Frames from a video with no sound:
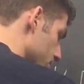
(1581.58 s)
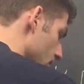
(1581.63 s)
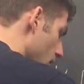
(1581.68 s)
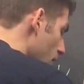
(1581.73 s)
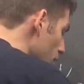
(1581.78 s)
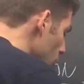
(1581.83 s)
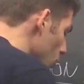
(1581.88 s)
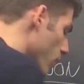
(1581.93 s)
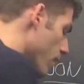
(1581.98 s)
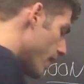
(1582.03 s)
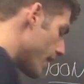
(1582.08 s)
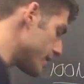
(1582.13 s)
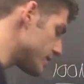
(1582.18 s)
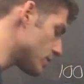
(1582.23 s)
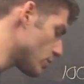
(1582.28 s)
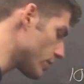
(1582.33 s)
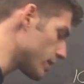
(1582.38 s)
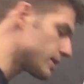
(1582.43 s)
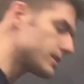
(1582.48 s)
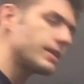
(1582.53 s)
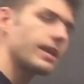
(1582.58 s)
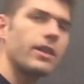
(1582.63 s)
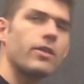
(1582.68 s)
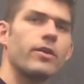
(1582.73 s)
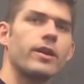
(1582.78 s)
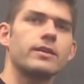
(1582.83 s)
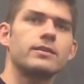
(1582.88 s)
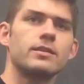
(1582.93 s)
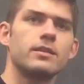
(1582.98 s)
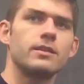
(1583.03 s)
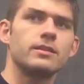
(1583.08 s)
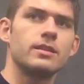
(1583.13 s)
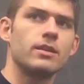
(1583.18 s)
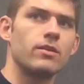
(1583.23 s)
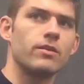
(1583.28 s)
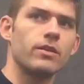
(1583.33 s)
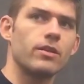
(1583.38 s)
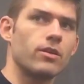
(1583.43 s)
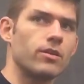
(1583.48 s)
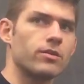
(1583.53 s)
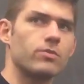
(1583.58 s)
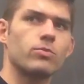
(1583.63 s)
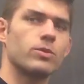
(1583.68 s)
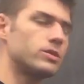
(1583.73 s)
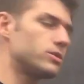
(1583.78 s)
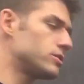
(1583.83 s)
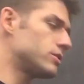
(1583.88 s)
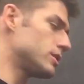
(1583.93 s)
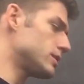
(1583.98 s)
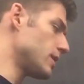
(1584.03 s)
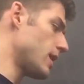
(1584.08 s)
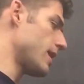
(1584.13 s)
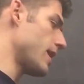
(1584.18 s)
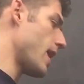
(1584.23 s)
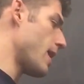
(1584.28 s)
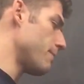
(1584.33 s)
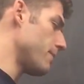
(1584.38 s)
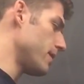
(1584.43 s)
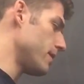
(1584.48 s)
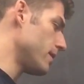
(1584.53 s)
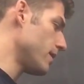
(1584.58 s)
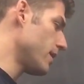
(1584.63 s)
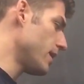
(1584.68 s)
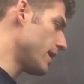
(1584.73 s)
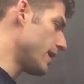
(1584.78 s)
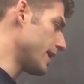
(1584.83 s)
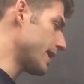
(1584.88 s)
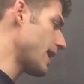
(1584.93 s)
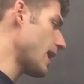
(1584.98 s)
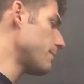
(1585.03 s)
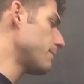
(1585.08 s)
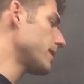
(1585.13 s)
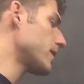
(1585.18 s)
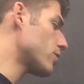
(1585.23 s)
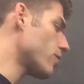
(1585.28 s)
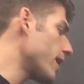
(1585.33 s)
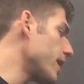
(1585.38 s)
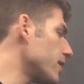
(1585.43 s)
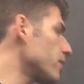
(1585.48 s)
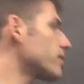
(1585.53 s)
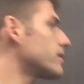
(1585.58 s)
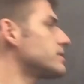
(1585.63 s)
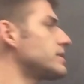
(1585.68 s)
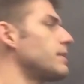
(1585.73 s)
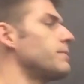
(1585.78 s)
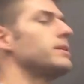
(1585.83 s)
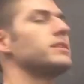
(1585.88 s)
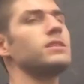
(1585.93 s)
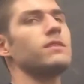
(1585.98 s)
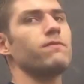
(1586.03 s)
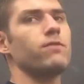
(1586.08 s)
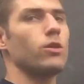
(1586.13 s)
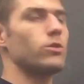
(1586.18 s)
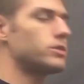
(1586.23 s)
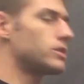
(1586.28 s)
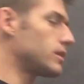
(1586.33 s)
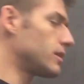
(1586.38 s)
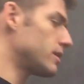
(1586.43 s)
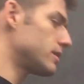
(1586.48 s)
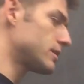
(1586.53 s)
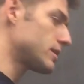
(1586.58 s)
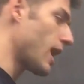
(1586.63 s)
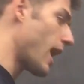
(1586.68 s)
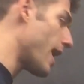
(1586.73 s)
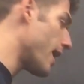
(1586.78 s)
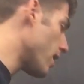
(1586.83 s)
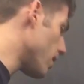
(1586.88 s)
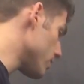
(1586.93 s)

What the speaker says: Otherwise, it would accelerate to the center of the Earth, which does not happen. And it can't be greater because that means it floats into the sky.